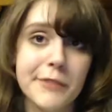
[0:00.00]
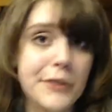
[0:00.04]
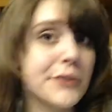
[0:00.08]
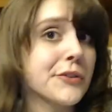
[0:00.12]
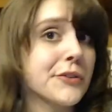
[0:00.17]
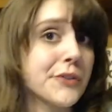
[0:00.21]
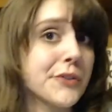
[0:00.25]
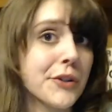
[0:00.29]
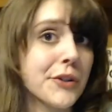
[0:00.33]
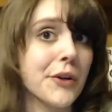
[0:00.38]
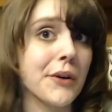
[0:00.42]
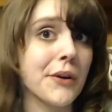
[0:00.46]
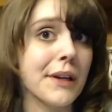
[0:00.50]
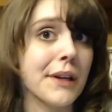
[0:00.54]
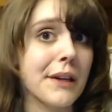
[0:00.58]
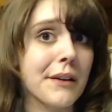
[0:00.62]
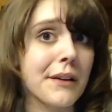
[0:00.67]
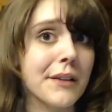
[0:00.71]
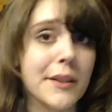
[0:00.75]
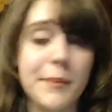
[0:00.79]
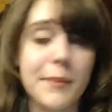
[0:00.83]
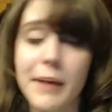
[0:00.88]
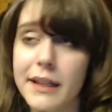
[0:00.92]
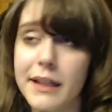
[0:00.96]
Utsuro
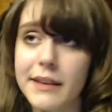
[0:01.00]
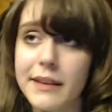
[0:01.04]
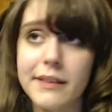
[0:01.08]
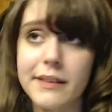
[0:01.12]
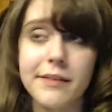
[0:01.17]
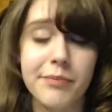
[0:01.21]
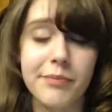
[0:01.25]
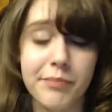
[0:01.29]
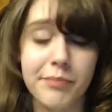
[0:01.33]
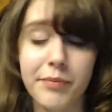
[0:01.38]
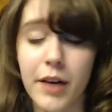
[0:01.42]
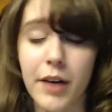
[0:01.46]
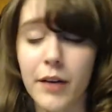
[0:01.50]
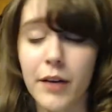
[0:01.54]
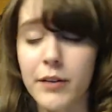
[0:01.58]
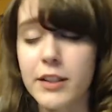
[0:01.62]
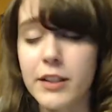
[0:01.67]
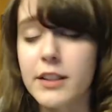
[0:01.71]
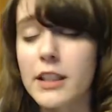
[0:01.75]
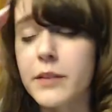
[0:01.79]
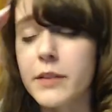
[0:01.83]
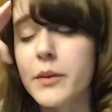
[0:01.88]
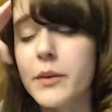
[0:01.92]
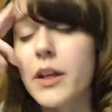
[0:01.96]
killed him at,
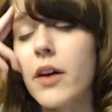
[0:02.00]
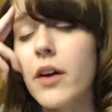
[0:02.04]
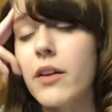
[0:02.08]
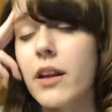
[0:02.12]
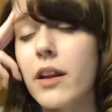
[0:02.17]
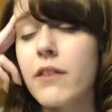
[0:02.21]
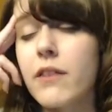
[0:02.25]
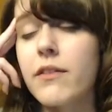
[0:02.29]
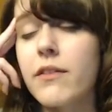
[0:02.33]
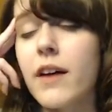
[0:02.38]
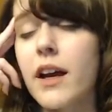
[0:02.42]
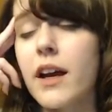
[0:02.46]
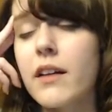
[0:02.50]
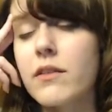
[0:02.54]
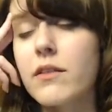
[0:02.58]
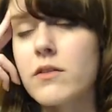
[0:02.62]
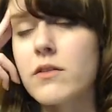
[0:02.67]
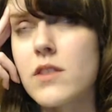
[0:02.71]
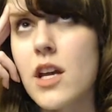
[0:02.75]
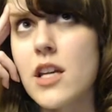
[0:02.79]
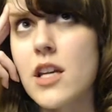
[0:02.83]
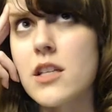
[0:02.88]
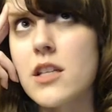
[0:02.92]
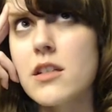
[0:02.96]
obviously, we know that
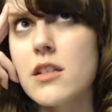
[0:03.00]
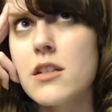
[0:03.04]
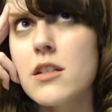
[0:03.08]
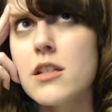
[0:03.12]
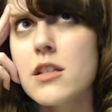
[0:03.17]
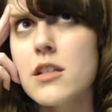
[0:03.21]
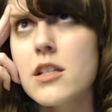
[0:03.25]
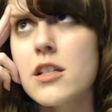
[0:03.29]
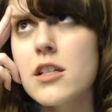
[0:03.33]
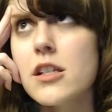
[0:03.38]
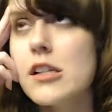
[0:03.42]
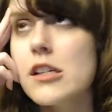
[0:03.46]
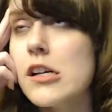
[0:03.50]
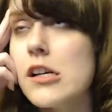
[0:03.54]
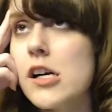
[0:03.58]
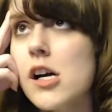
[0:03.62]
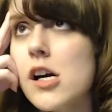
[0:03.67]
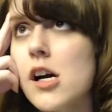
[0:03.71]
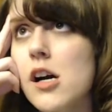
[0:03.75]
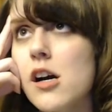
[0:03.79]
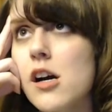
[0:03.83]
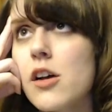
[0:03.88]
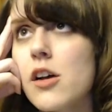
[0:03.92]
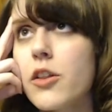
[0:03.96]

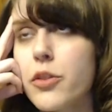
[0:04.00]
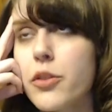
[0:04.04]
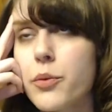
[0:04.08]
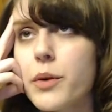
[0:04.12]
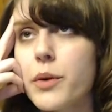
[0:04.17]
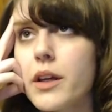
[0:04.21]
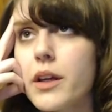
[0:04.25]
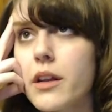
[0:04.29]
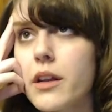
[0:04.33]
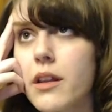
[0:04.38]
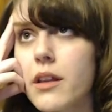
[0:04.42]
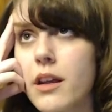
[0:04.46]
593.